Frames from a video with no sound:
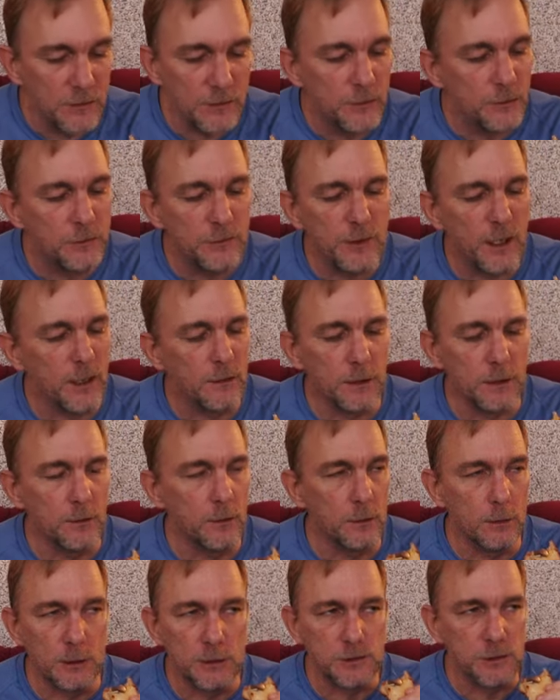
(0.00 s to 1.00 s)
is insanely
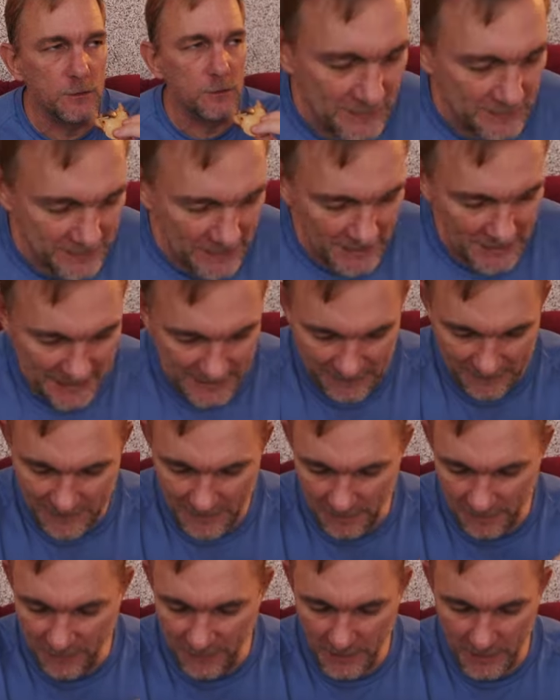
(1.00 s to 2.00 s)
delicious. Next thing I have
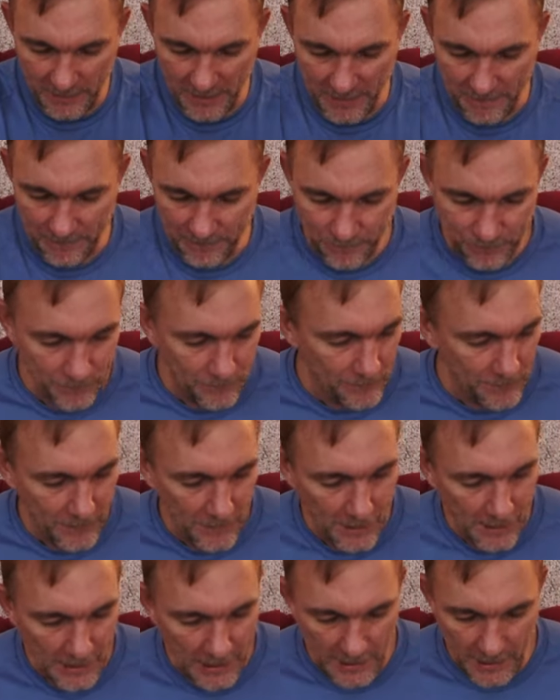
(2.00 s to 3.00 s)
here in front of me
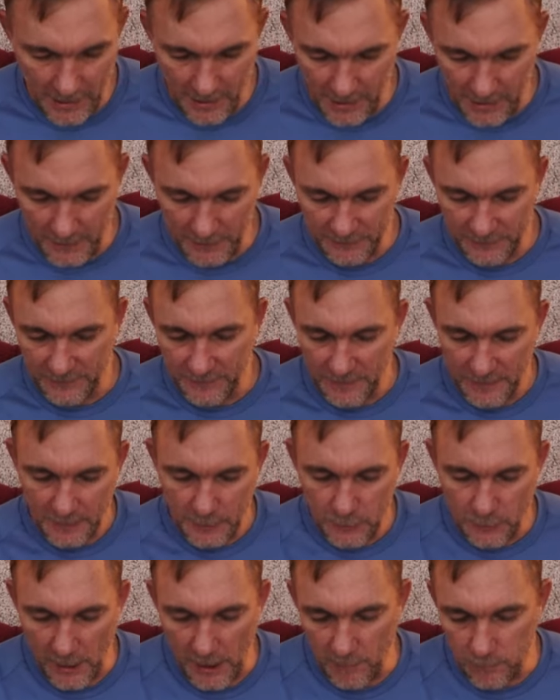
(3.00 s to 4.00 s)
is
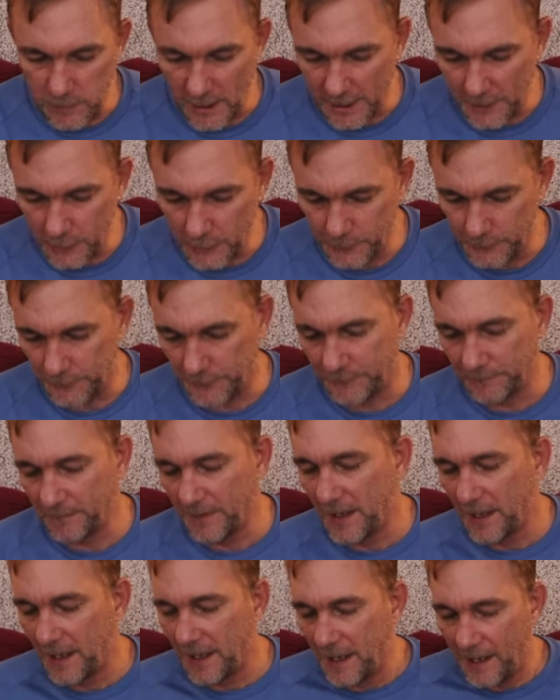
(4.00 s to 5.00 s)
crab rangoons.
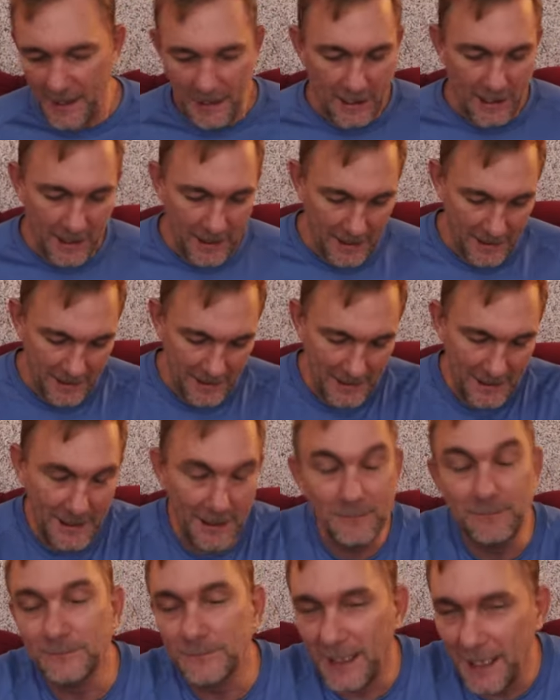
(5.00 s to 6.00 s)

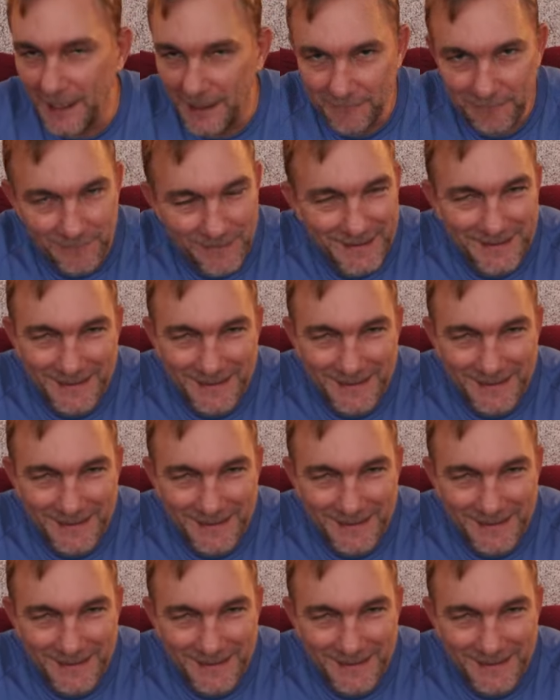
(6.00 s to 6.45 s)
Uh, and